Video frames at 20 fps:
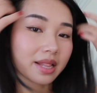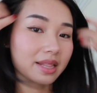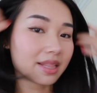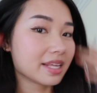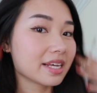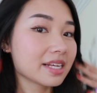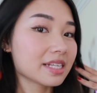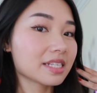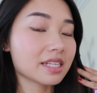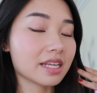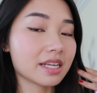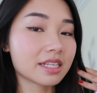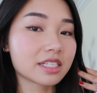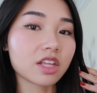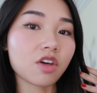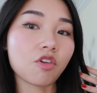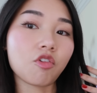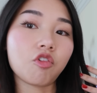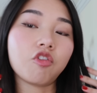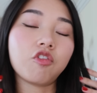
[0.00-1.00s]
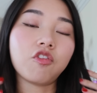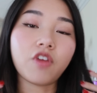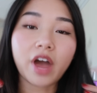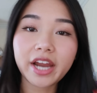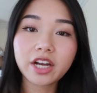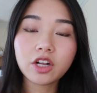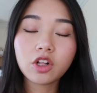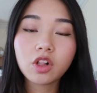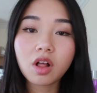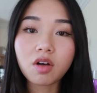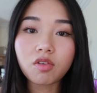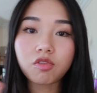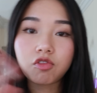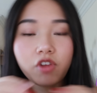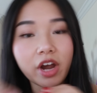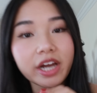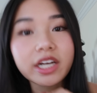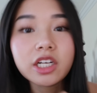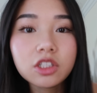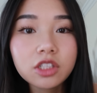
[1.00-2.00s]
this is the final
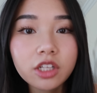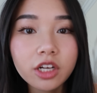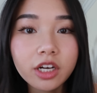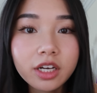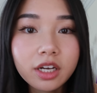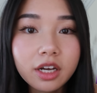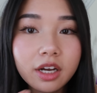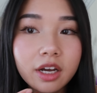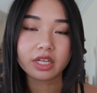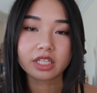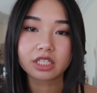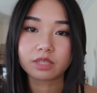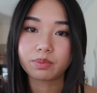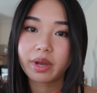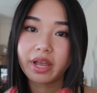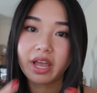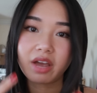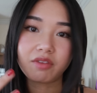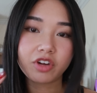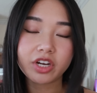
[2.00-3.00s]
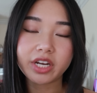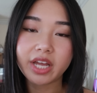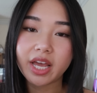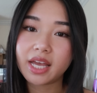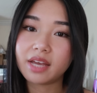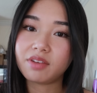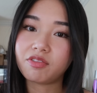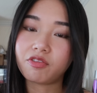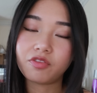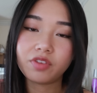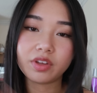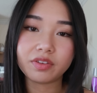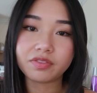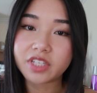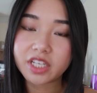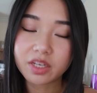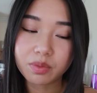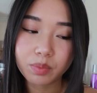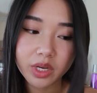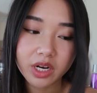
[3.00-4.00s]
look. It's my everyday
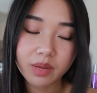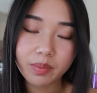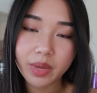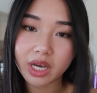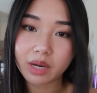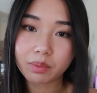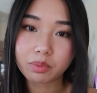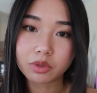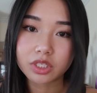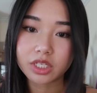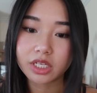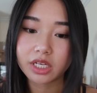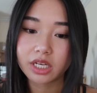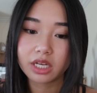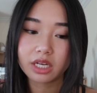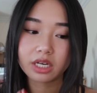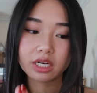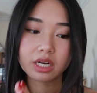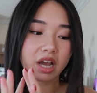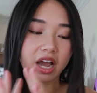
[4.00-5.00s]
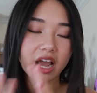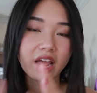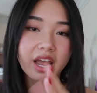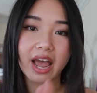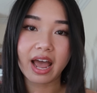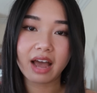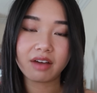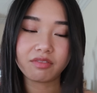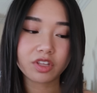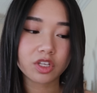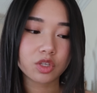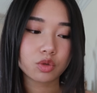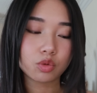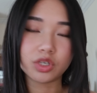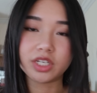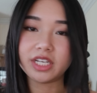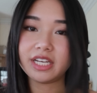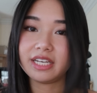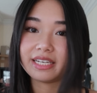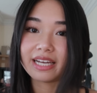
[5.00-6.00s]
15-minute makeup routine. I have this
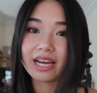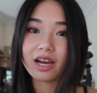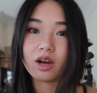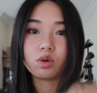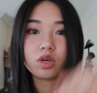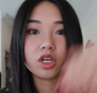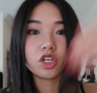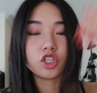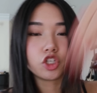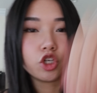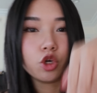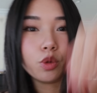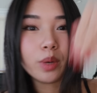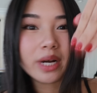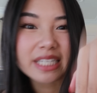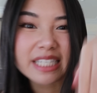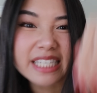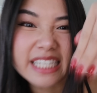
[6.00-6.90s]
routine down to a